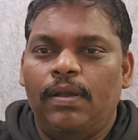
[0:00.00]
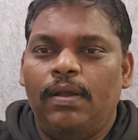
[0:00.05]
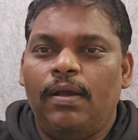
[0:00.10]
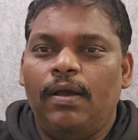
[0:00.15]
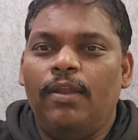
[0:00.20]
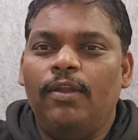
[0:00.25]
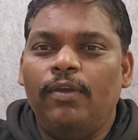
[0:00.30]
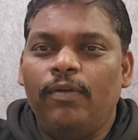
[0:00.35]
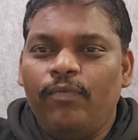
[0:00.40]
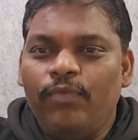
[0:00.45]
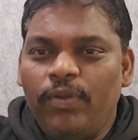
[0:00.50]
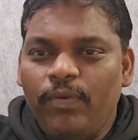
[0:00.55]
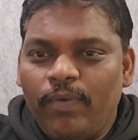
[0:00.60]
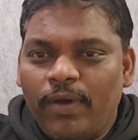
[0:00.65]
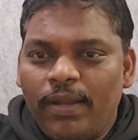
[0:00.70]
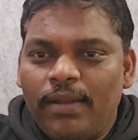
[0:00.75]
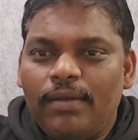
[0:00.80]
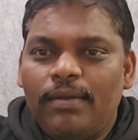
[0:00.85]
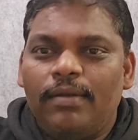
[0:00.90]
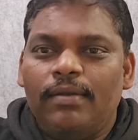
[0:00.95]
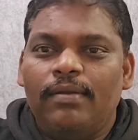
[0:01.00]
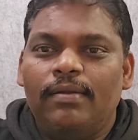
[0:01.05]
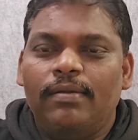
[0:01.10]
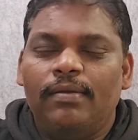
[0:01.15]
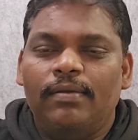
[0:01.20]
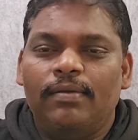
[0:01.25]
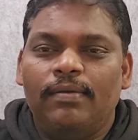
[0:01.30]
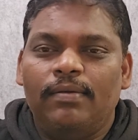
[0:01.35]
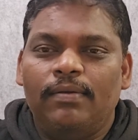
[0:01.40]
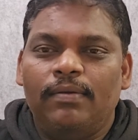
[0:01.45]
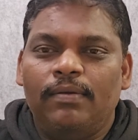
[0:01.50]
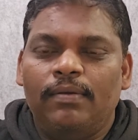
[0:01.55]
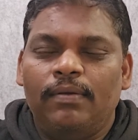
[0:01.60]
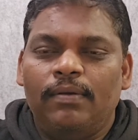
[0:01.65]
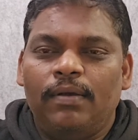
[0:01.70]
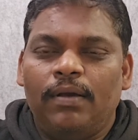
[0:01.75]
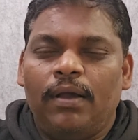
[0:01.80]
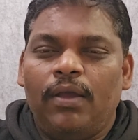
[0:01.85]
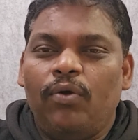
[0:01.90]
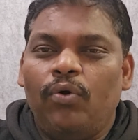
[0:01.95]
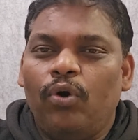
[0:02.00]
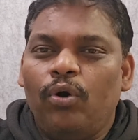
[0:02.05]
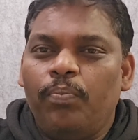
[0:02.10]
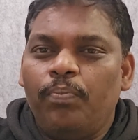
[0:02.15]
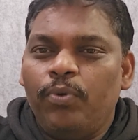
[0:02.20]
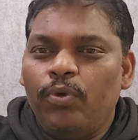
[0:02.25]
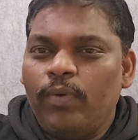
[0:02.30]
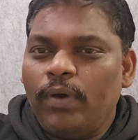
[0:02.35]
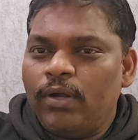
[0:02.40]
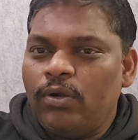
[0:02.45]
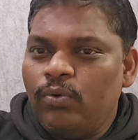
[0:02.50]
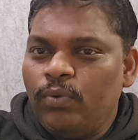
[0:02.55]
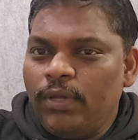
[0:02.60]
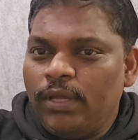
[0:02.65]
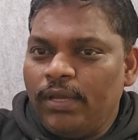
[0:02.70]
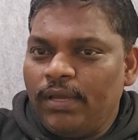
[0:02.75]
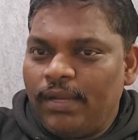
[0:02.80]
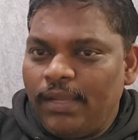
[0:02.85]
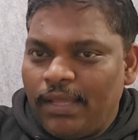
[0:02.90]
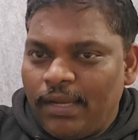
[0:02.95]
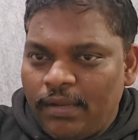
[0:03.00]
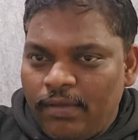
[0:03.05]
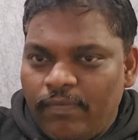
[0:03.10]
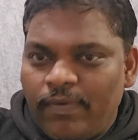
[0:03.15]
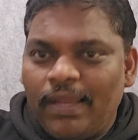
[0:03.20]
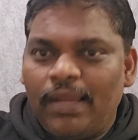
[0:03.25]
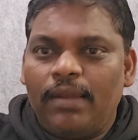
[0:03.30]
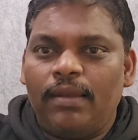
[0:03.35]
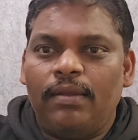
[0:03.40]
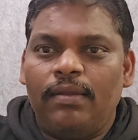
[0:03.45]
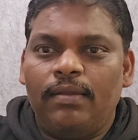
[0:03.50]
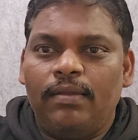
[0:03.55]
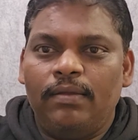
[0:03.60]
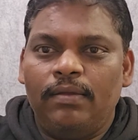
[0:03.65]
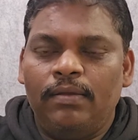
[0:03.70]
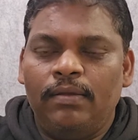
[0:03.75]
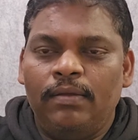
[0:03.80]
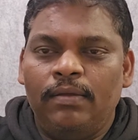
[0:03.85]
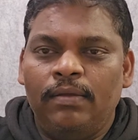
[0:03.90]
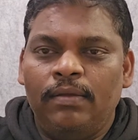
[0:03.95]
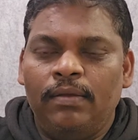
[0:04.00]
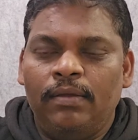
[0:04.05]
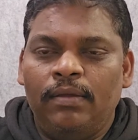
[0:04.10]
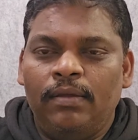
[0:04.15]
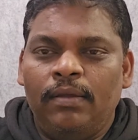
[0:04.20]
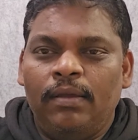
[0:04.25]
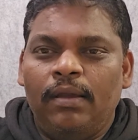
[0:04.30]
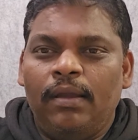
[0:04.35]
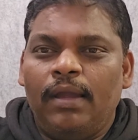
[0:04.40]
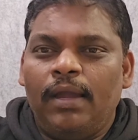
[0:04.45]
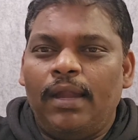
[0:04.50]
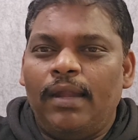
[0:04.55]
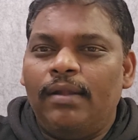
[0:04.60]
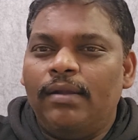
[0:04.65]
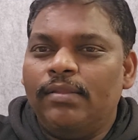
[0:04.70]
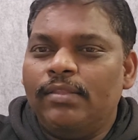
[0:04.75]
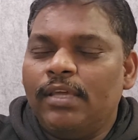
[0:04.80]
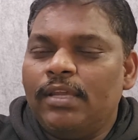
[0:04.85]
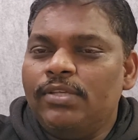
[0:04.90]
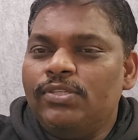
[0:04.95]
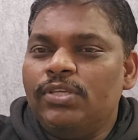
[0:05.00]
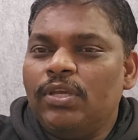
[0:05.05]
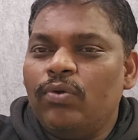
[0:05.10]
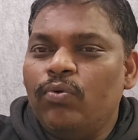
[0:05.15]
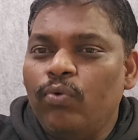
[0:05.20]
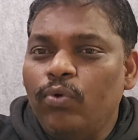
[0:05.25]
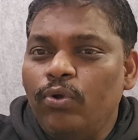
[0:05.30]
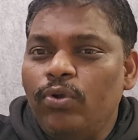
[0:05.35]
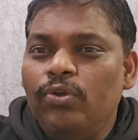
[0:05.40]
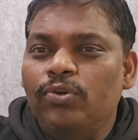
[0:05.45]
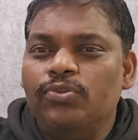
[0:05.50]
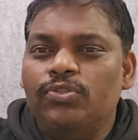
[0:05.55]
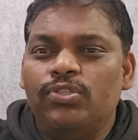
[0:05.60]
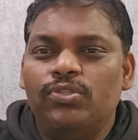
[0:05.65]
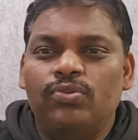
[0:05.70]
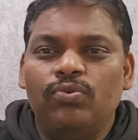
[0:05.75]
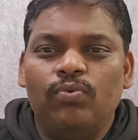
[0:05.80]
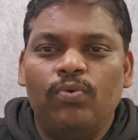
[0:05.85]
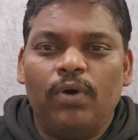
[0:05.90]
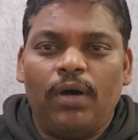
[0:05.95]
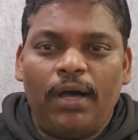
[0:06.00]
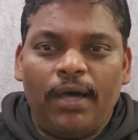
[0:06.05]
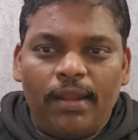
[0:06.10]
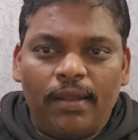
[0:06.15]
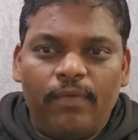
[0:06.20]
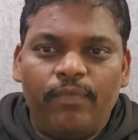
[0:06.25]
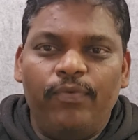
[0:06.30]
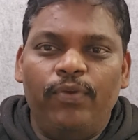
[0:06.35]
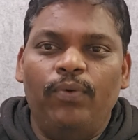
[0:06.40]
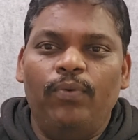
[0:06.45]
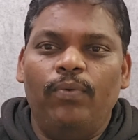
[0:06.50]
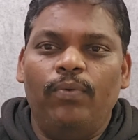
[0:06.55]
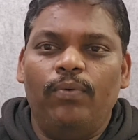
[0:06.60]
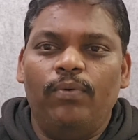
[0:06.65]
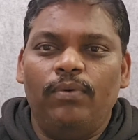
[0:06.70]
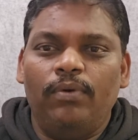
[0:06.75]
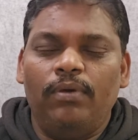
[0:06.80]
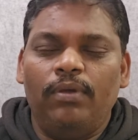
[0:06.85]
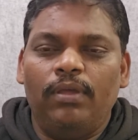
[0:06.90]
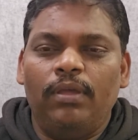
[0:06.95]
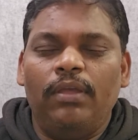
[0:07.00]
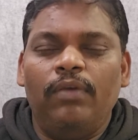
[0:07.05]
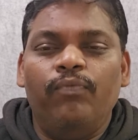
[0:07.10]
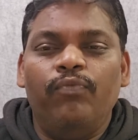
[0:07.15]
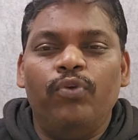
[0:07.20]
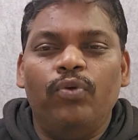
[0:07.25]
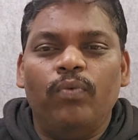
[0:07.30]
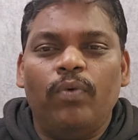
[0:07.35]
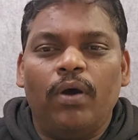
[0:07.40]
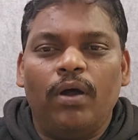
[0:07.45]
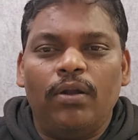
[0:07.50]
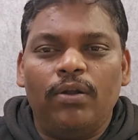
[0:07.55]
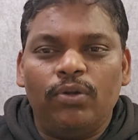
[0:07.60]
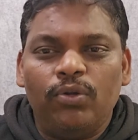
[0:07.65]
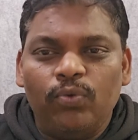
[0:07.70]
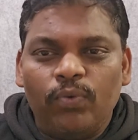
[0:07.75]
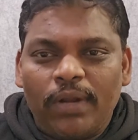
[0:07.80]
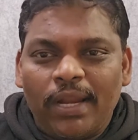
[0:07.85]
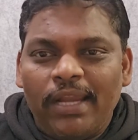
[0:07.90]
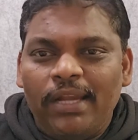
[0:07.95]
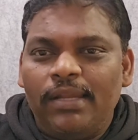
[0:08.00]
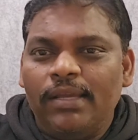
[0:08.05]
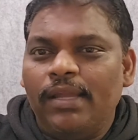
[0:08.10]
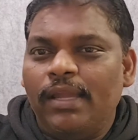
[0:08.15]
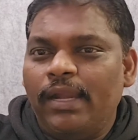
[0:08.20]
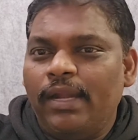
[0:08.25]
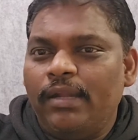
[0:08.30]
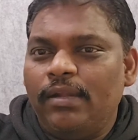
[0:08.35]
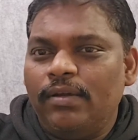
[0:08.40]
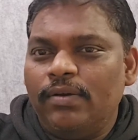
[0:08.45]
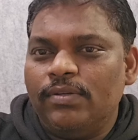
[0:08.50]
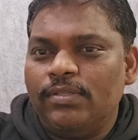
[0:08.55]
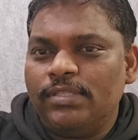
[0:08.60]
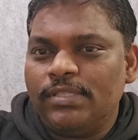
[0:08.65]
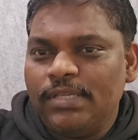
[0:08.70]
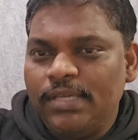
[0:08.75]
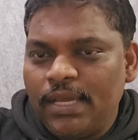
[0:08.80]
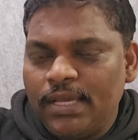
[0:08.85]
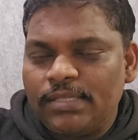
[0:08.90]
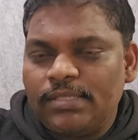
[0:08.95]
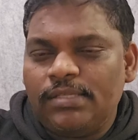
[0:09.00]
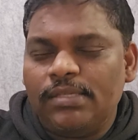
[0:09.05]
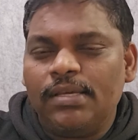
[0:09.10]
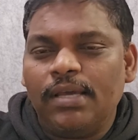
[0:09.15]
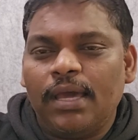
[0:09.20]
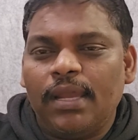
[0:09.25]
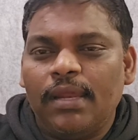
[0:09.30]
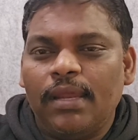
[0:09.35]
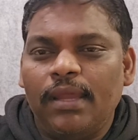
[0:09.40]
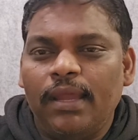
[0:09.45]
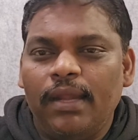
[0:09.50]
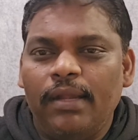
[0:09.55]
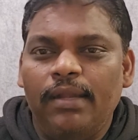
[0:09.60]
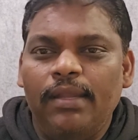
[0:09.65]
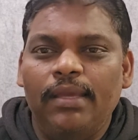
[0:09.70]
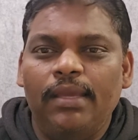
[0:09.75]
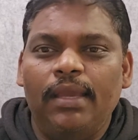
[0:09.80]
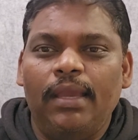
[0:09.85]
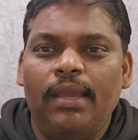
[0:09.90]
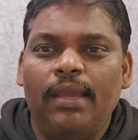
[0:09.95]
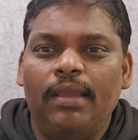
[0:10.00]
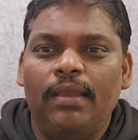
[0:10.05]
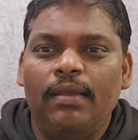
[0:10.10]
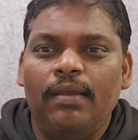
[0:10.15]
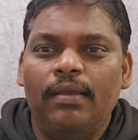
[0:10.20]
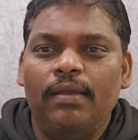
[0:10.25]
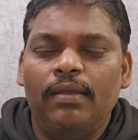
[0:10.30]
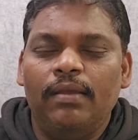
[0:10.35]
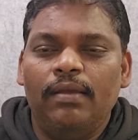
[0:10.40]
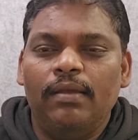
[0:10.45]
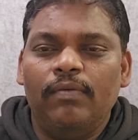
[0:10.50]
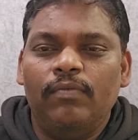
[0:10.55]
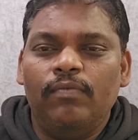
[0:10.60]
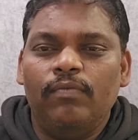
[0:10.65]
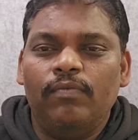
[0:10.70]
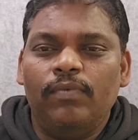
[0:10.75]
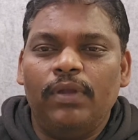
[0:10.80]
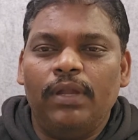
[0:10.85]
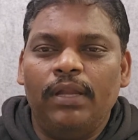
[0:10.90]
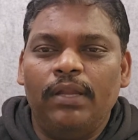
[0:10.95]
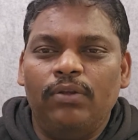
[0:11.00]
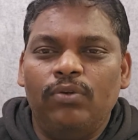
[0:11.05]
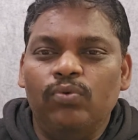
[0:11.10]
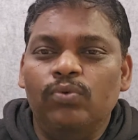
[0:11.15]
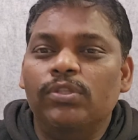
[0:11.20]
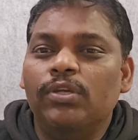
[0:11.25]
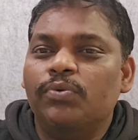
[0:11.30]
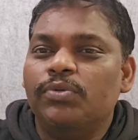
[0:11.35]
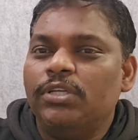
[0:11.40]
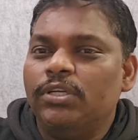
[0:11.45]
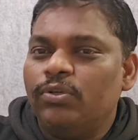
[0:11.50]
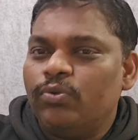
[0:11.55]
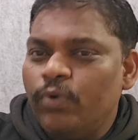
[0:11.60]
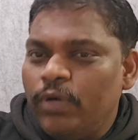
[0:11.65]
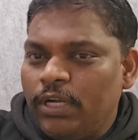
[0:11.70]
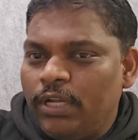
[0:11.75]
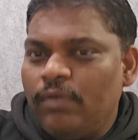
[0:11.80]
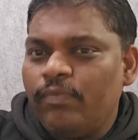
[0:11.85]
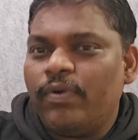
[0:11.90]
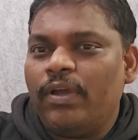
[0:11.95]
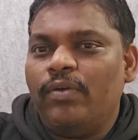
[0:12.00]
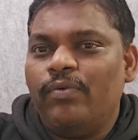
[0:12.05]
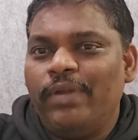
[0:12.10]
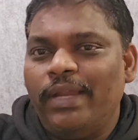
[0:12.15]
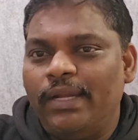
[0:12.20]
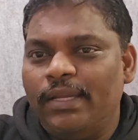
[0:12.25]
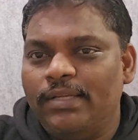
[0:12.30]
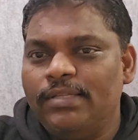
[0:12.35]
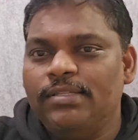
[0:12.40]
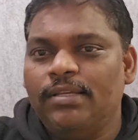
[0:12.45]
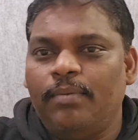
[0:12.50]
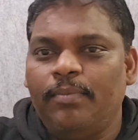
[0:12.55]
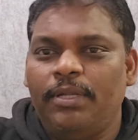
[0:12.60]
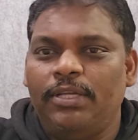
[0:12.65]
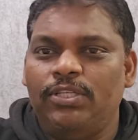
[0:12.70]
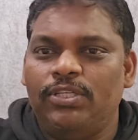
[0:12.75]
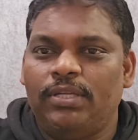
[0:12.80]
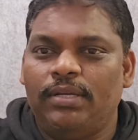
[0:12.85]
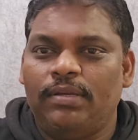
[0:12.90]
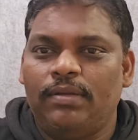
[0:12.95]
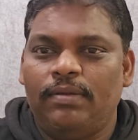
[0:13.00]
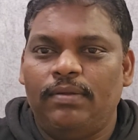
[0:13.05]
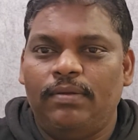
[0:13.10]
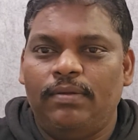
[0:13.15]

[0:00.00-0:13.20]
Hello everyone, I hope you are doing really well. And there is a good news to all of you. If you want to write GATE CSE or GATE DA in 2025 GATE examination,